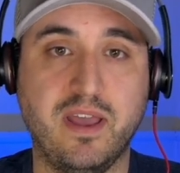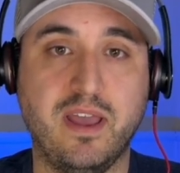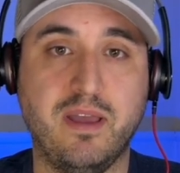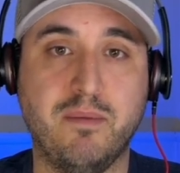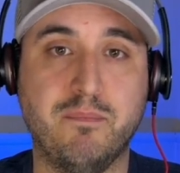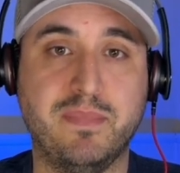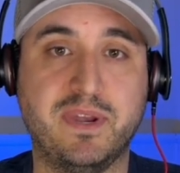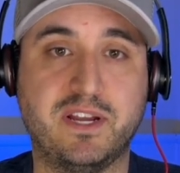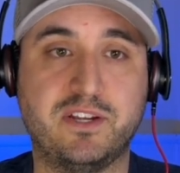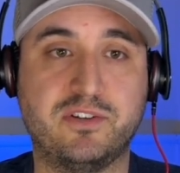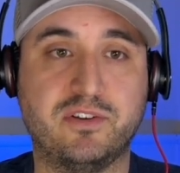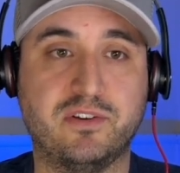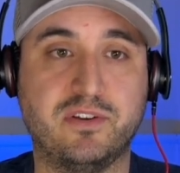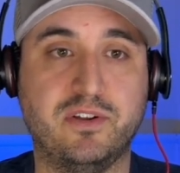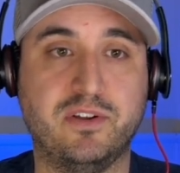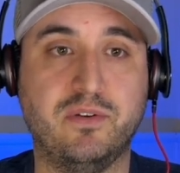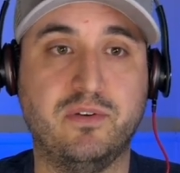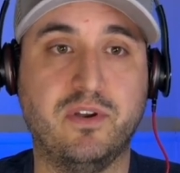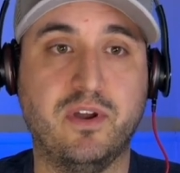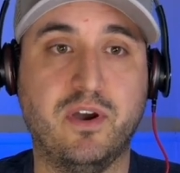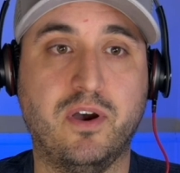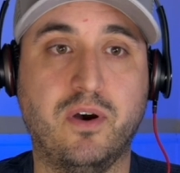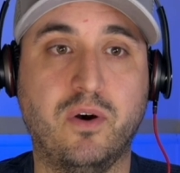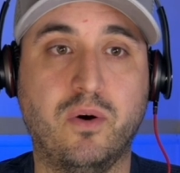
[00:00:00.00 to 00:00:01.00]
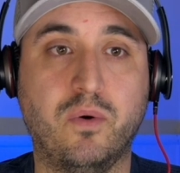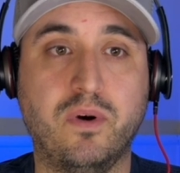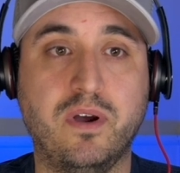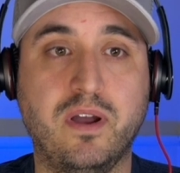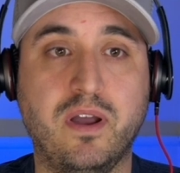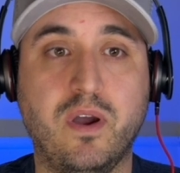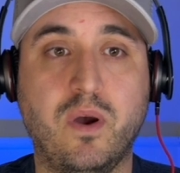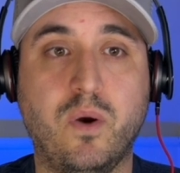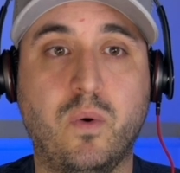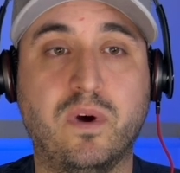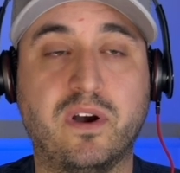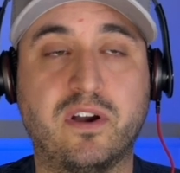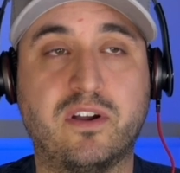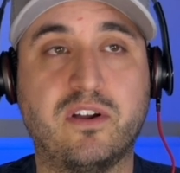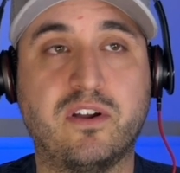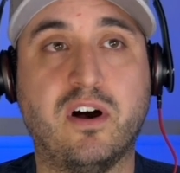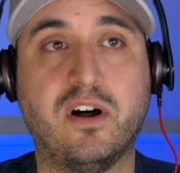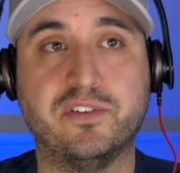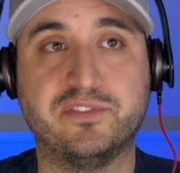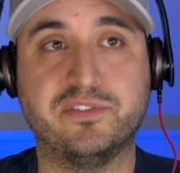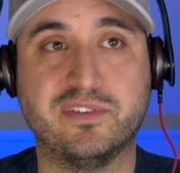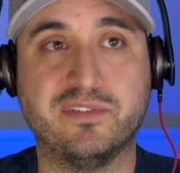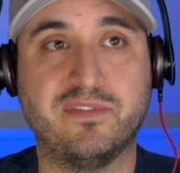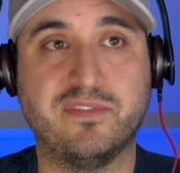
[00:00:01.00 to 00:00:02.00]
make sure you know what
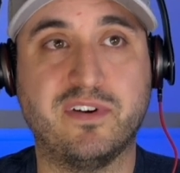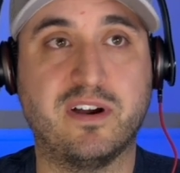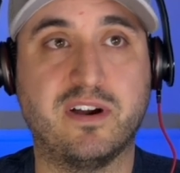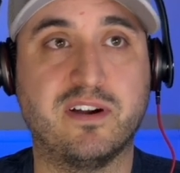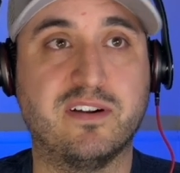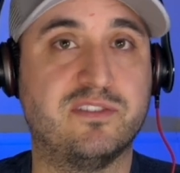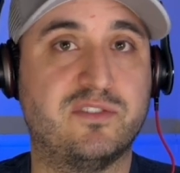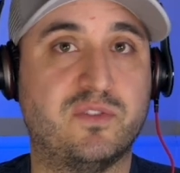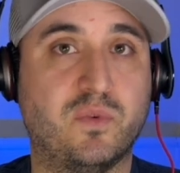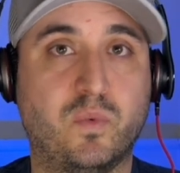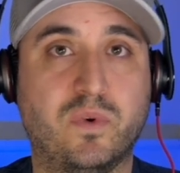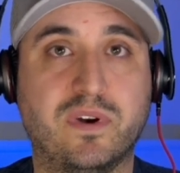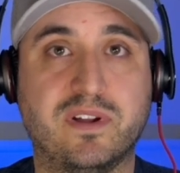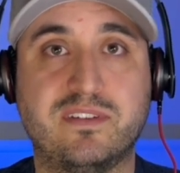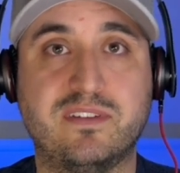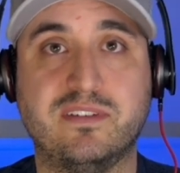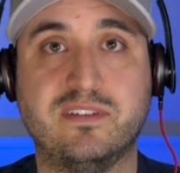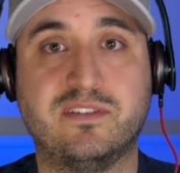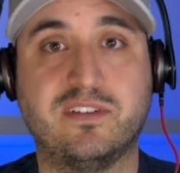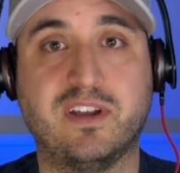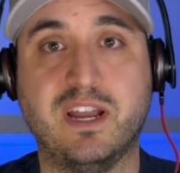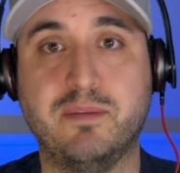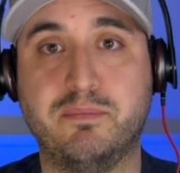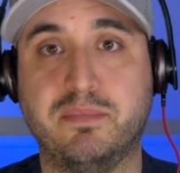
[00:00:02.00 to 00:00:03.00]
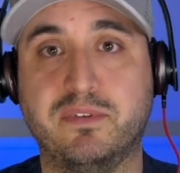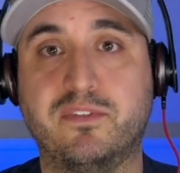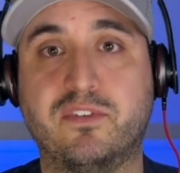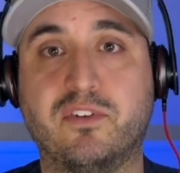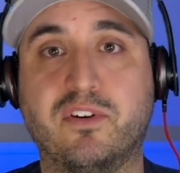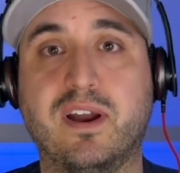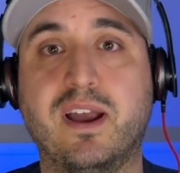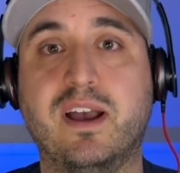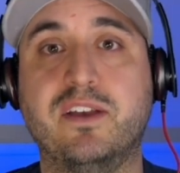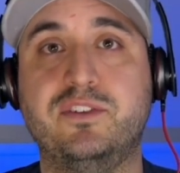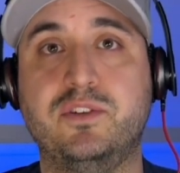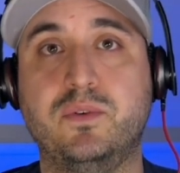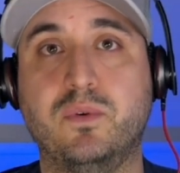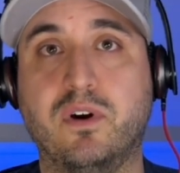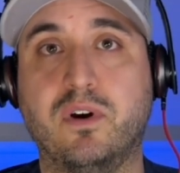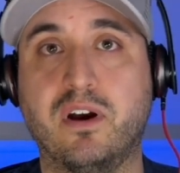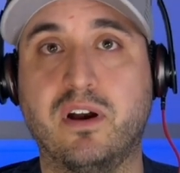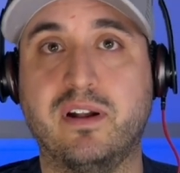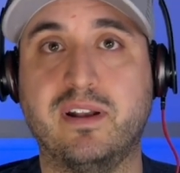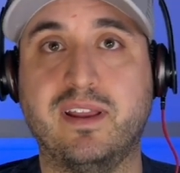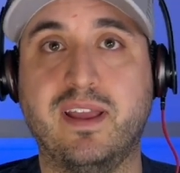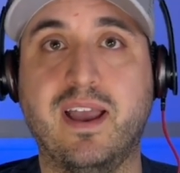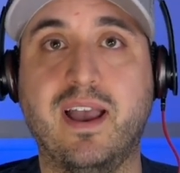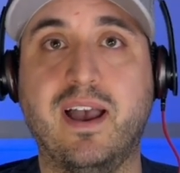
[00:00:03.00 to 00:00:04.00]
cultivars, what type of grass you
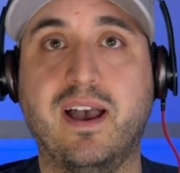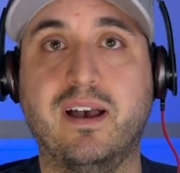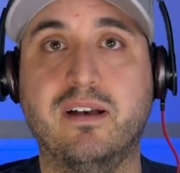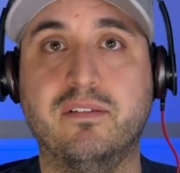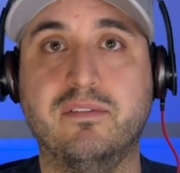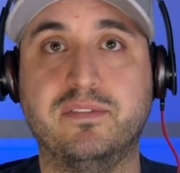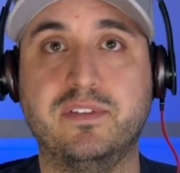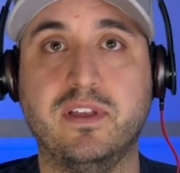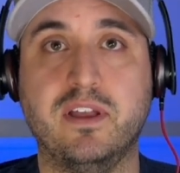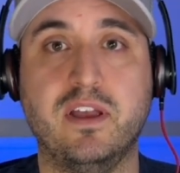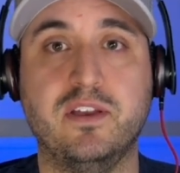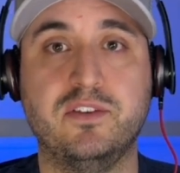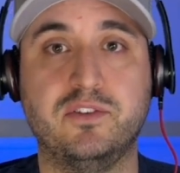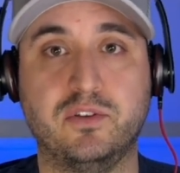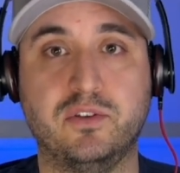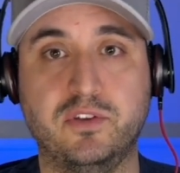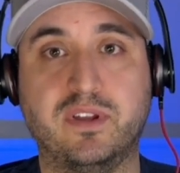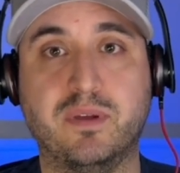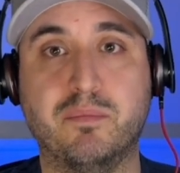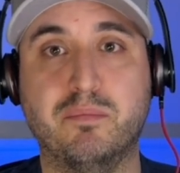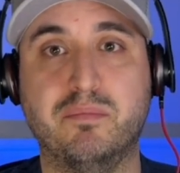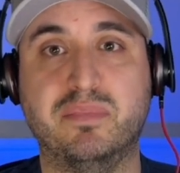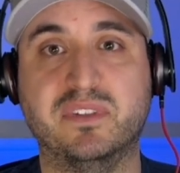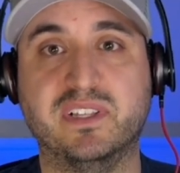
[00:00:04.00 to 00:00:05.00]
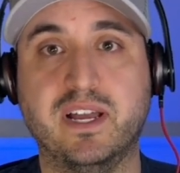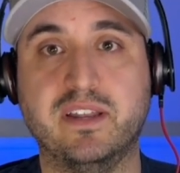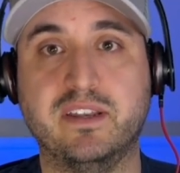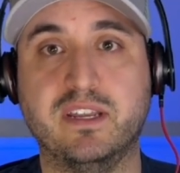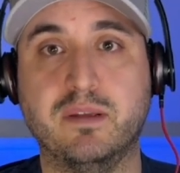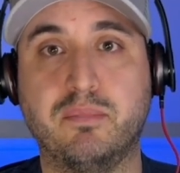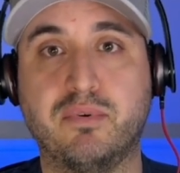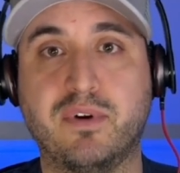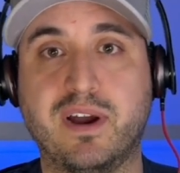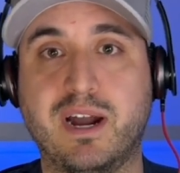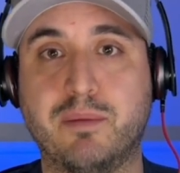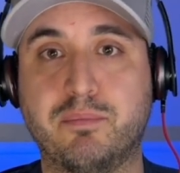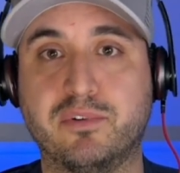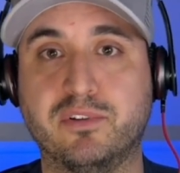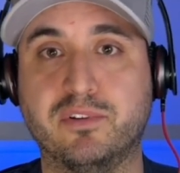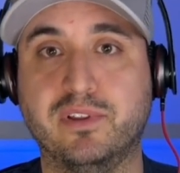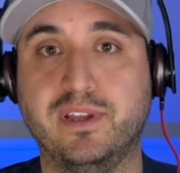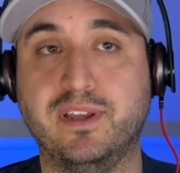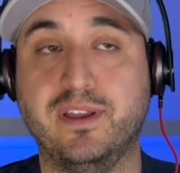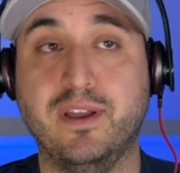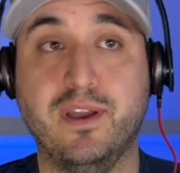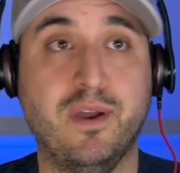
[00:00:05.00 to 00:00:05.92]
already have so you can blend it properly.